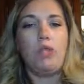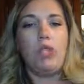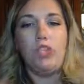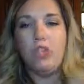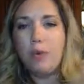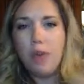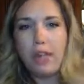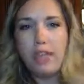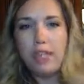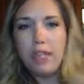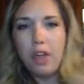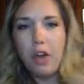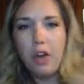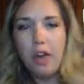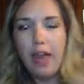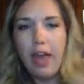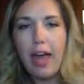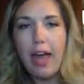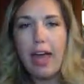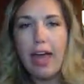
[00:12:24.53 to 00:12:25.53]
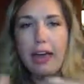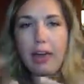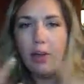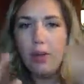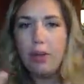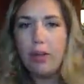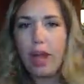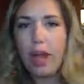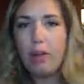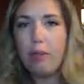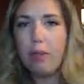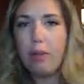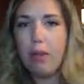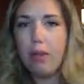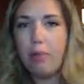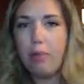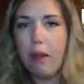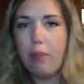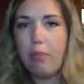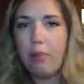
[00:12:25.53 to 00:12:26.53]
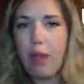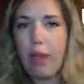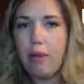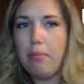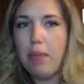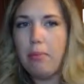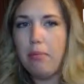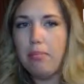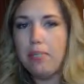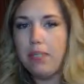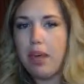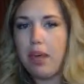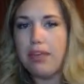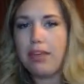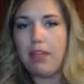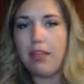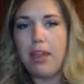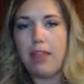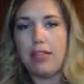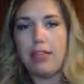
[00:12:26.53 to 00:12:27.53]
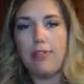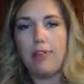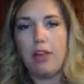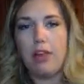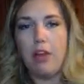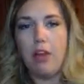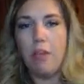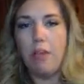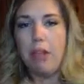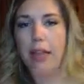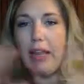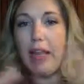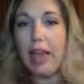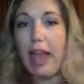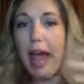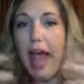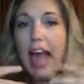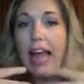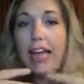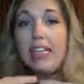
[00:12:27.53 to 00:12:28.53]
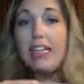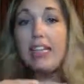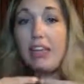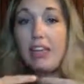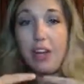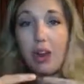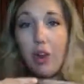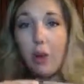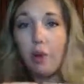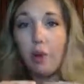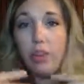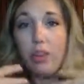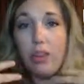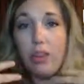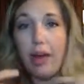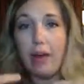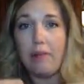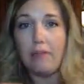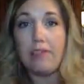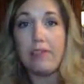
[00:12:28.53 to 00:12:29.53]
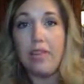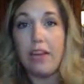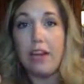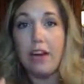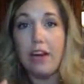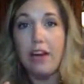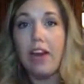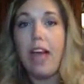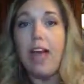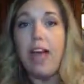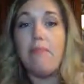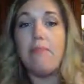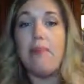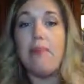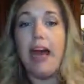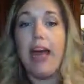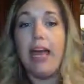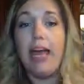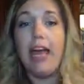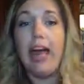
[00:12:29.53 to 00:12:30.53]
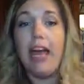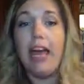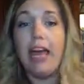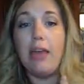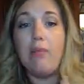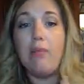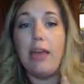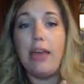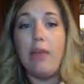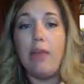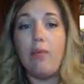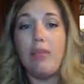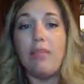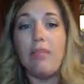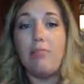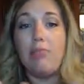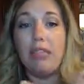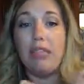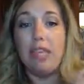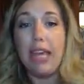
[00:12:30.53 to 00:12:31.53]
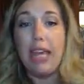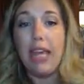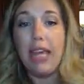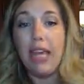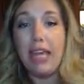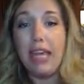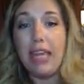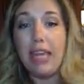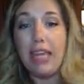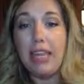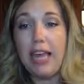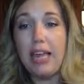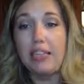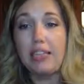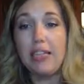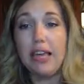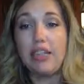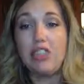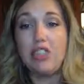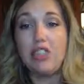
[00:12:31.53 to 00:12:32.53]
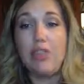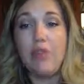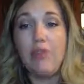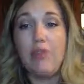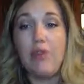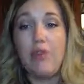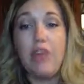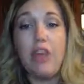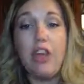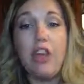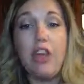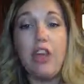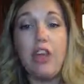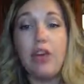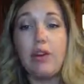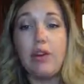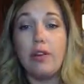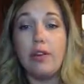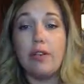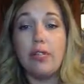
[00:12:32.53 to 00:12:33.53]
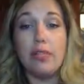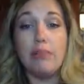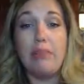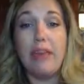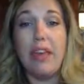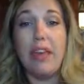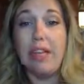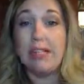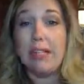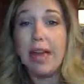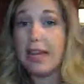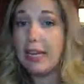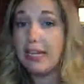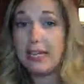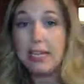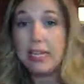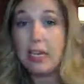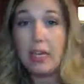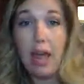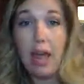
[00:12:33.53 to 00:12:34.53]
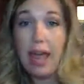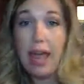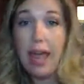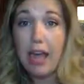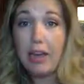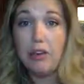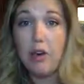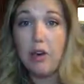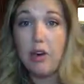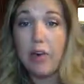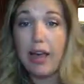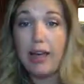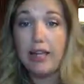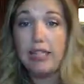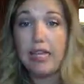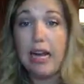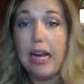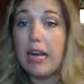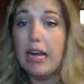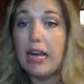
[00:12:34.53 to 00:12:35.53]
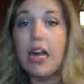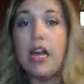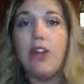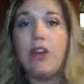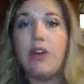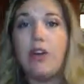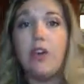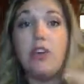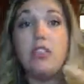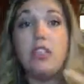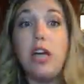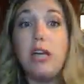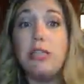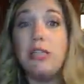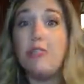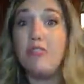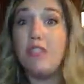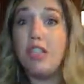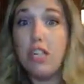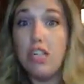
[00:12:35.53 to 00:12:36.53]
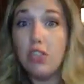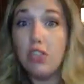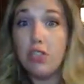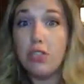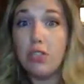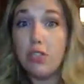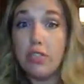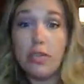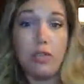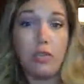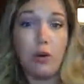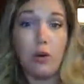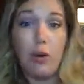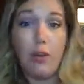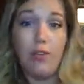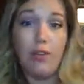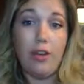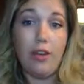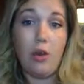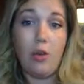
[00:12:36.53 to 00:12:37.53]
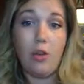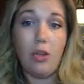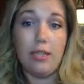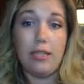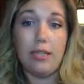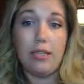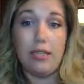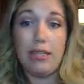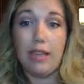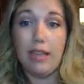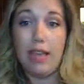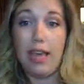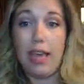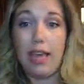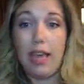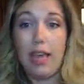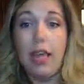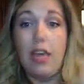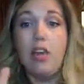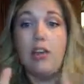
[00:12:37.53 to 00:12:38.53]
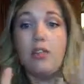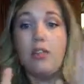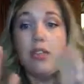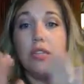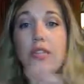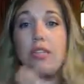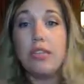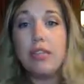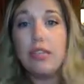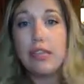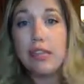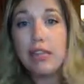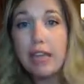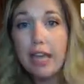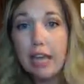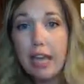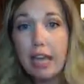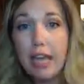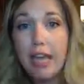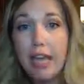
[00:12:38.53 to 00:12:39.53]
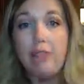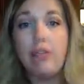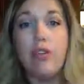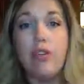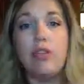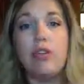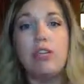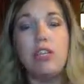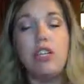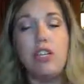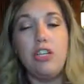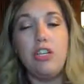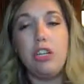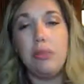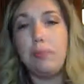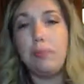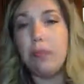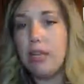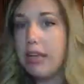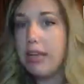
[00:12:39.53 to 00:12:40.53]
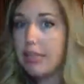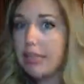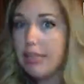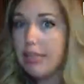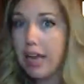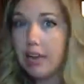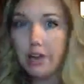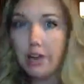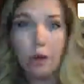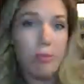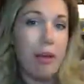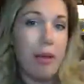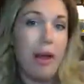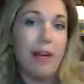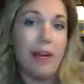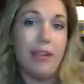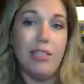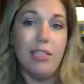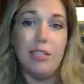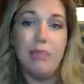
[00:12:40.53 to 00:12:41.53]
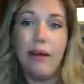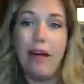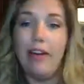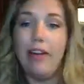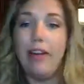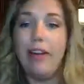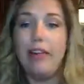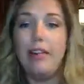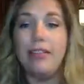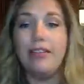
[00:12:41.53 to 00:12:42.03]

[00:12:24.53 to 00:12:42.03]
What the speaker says: Did you guys know that? I know a lot of people saw the last video, but like I didn't know that that was there, and my IEP was blank in that section for years because I had no idea. There are tons of teachers that don't even know this is a thing. So this is a thing. If you're a teacher, please tell your parents about it.